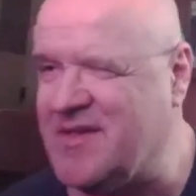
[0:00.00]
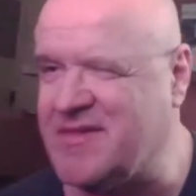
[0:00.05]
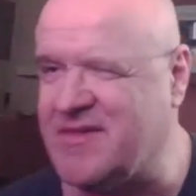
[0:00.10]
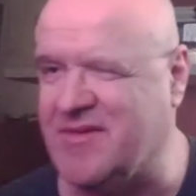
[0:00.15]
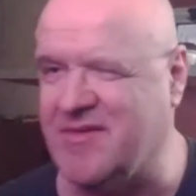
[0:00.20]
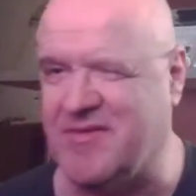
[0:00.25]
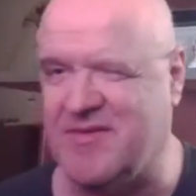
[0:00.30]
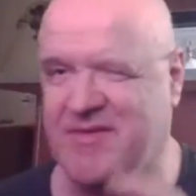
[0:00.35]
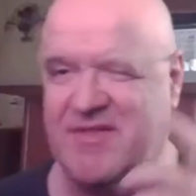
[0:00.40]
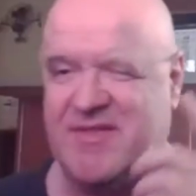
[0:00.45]

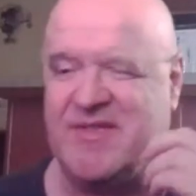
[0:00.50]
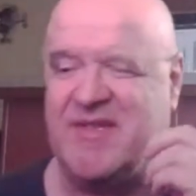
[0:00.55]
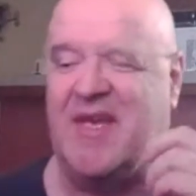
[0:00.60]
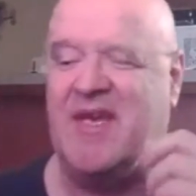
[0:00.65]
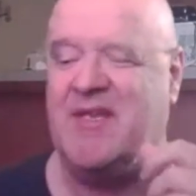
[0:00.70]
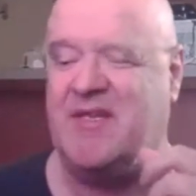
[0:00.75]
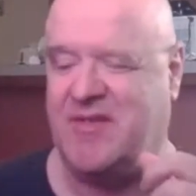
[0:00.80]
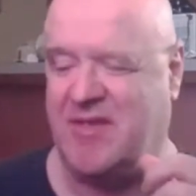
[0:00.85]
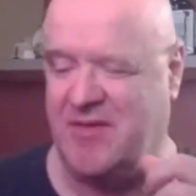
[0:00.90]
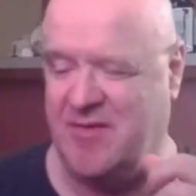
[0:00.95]
So
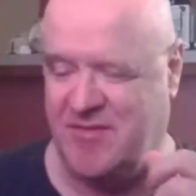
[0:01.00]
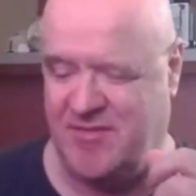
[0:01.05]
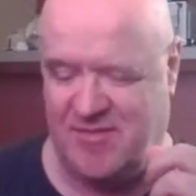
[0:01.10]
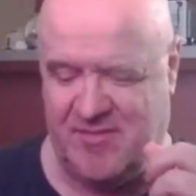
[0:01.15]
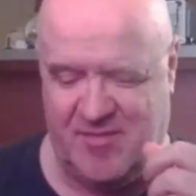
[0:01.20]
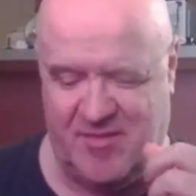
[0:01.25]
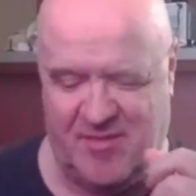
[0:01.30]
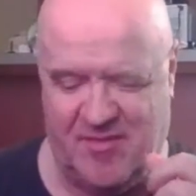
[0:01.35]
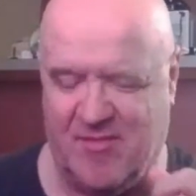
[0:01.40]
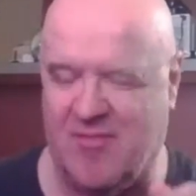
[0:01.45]
stay
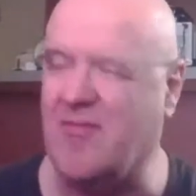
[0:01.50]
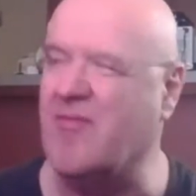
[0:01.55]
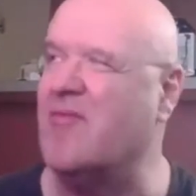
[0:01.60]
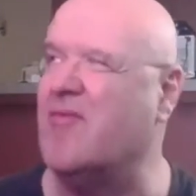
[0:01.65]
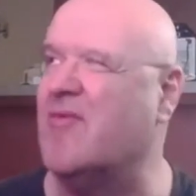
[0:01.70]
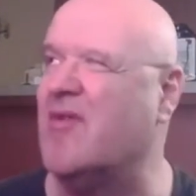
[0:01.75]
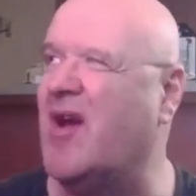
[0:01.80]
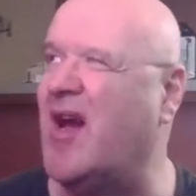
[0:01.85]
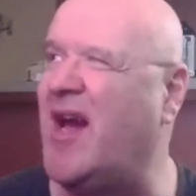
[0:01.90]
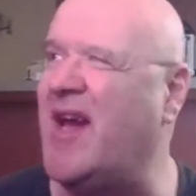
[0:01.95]
tuned
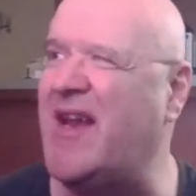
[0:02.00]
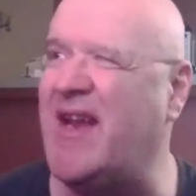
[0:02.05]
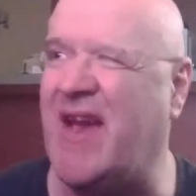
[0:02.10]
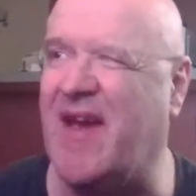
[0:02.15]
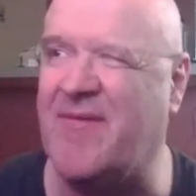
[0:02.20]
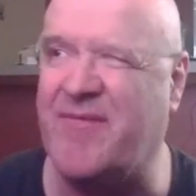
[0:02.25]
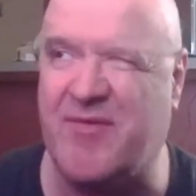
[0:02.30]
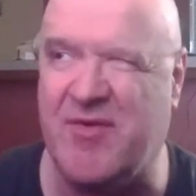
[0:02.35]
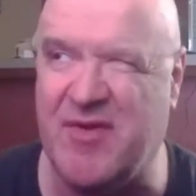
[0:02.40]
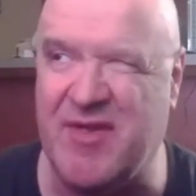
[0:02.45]
right
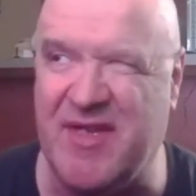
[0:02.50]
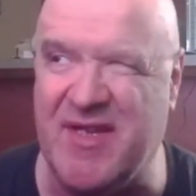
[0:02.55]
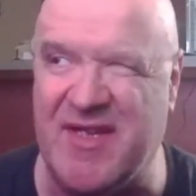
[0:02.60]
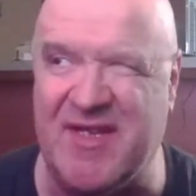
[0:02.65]
after